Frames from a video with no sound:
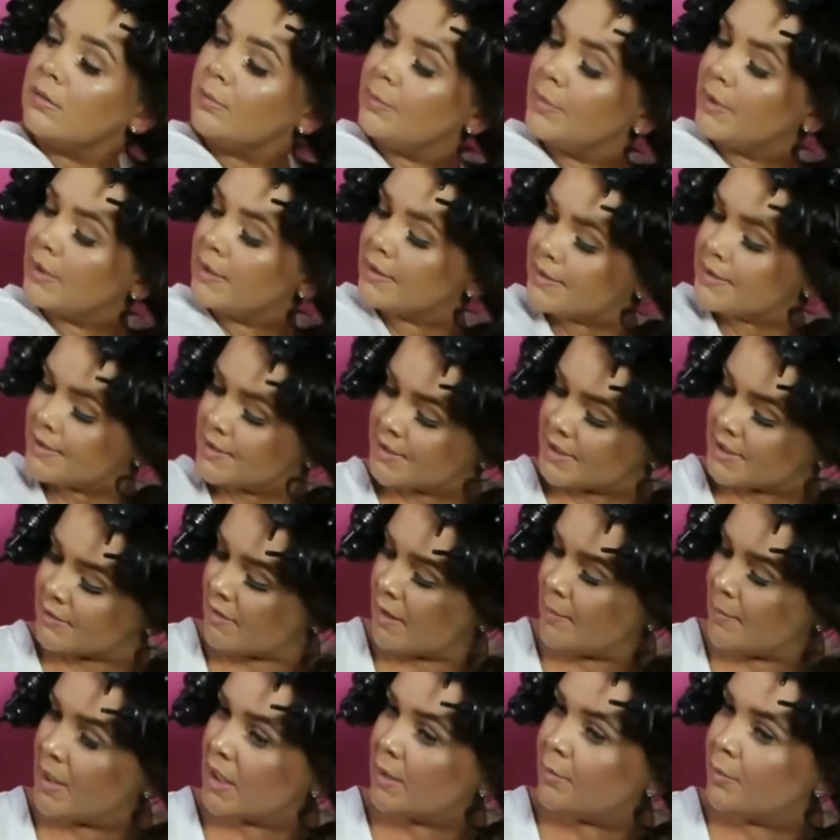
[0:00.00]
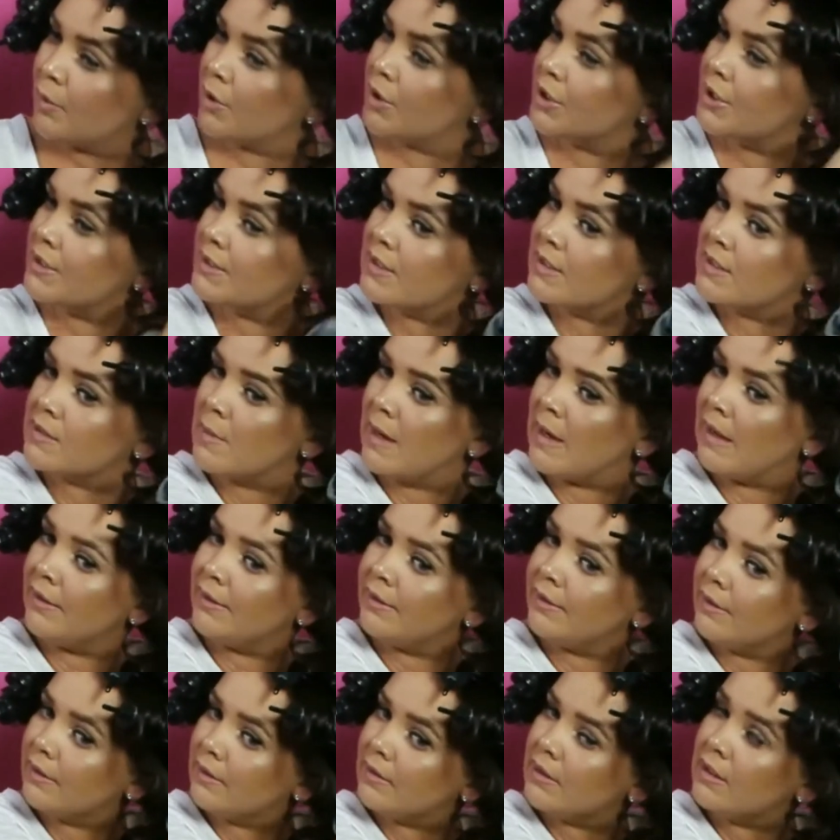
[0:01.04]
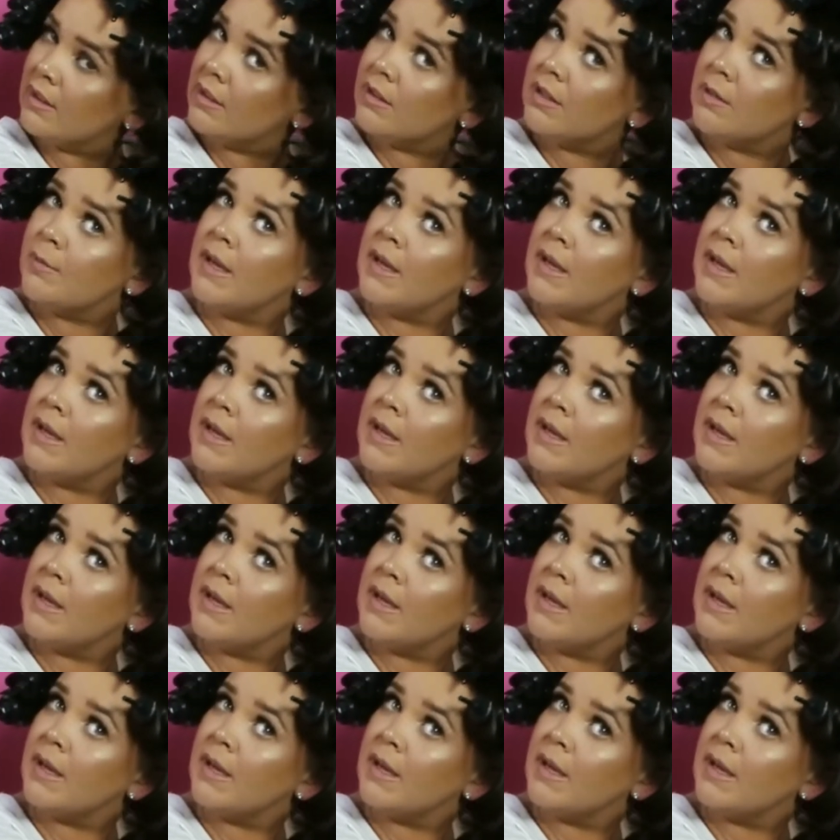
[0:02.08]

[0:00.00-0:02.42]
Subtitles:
Because the ceramic brushes as well, they